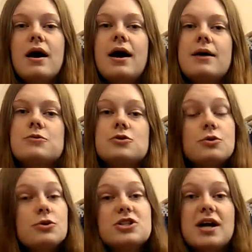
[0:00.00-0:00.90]
Um, so
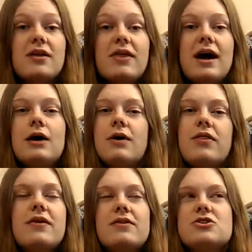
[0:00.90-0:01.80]
go check that out. I
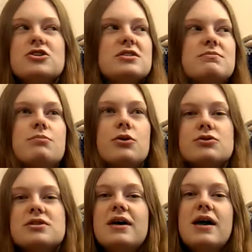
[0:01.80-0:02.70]
think they just
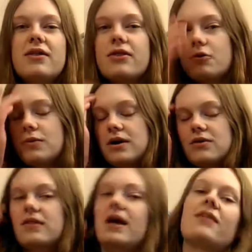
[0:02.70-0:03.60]
posted that the other week
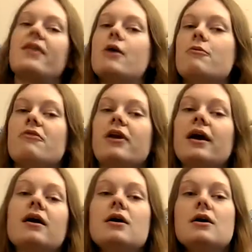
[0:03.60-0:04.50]
that they had that up and running.